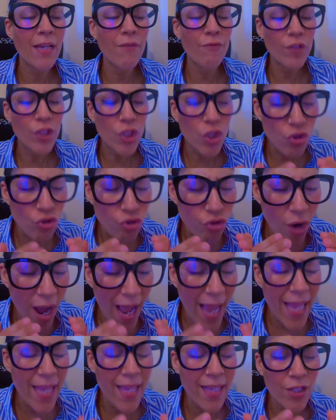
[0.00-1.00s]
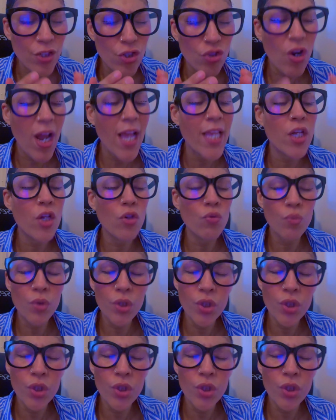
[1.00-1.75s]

that every trial